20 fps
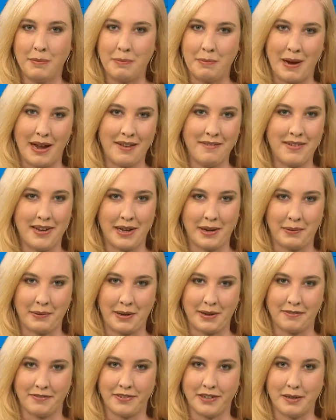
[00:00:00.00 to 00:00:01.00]
Private
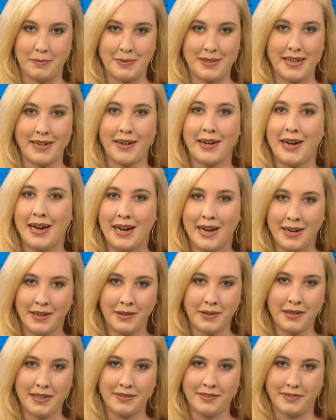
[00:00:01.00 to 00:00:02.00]
equity firms are
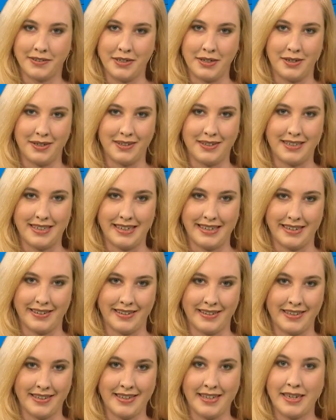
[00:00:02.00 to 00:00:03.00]
hungry for new
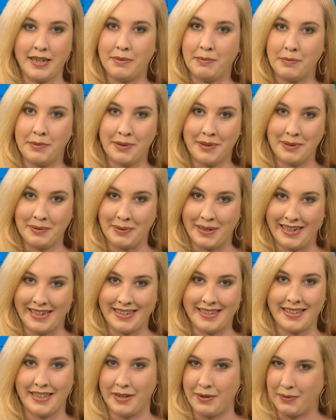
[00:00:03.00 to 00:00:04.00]
deals in more
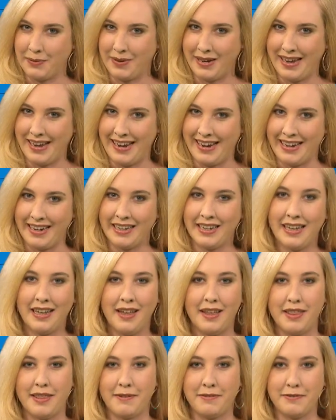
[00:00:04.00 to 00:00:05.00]
ways than one.
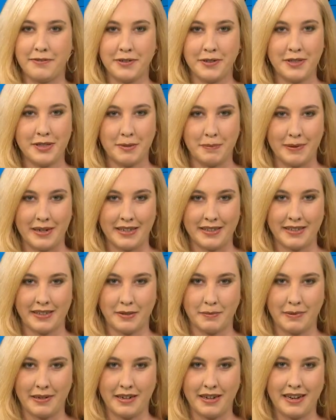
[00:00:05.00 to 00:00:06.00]
The food space
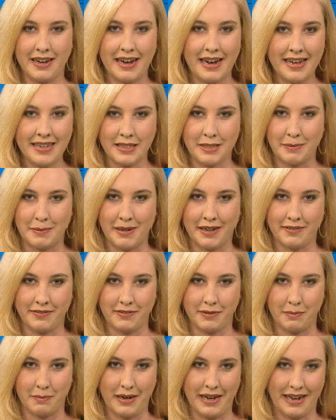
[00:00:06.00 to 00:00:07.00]
has been a hot
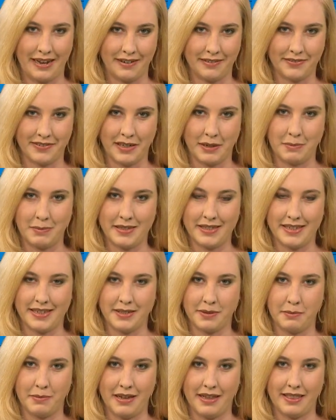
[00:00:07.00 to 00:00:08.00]
spot for buyout firms
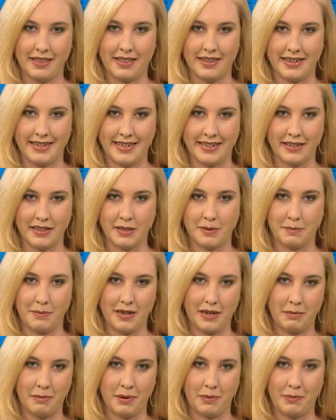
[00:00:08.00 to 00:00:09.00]
this month, the deals
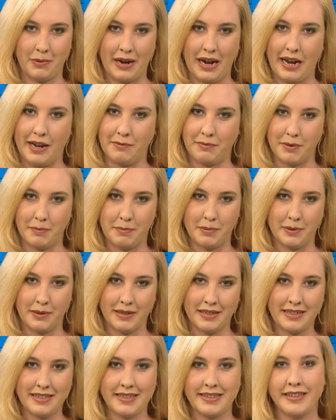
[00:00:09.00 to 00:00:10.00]
Bob O'Brien
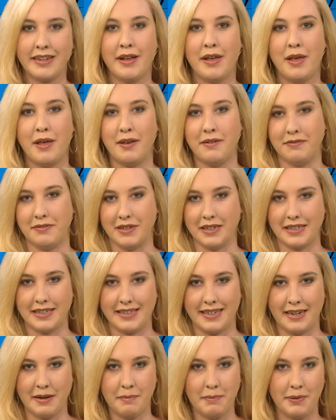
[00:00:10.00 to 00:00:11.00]
reports. For
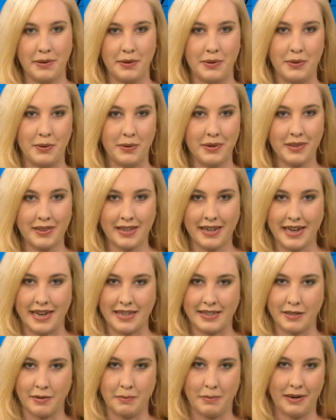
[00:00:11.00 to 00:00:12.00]
example, North
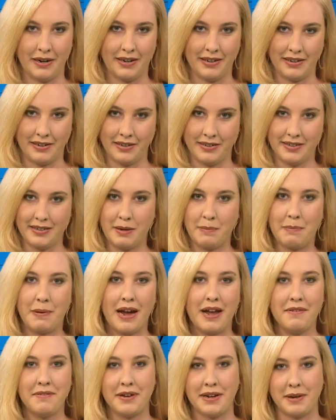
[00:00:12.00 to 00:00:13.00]
Castle Partners, a
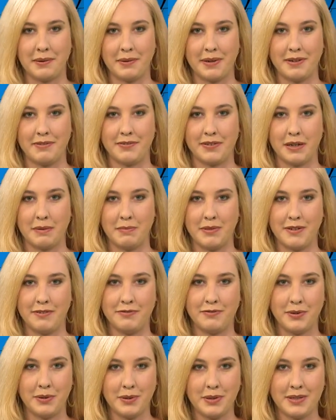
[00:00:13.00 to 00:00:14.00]
private equity firm
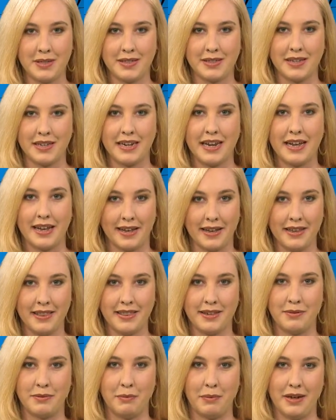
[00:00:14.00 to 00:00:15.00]
that focuses on
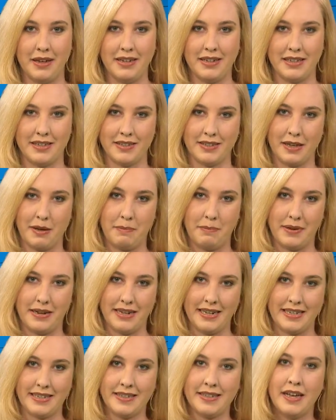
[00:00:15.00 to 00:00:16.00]
health and wellness
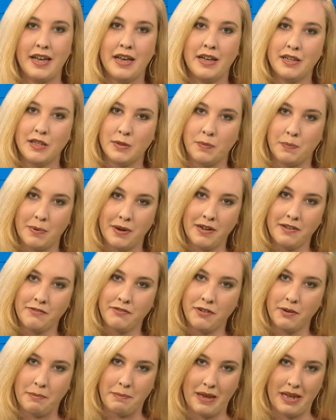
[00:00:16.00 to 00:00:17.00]
companies,
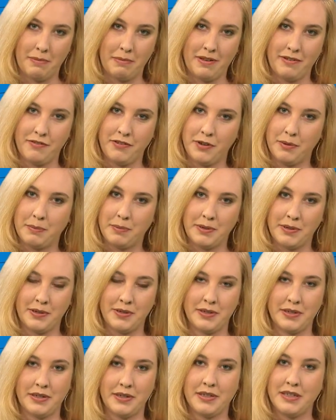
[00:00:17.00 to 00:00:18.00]
sprung for baby food
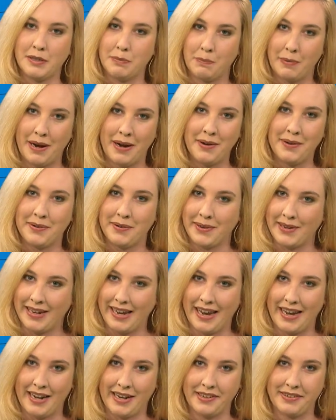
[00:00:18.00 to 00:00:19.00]
producer Sprout
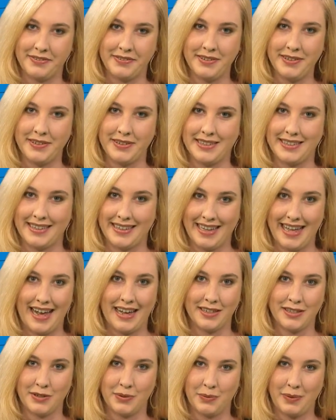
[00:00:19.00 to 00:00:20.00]
Organic Foods
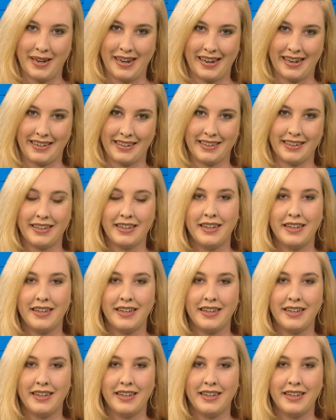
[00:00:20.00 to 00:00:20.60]
last week.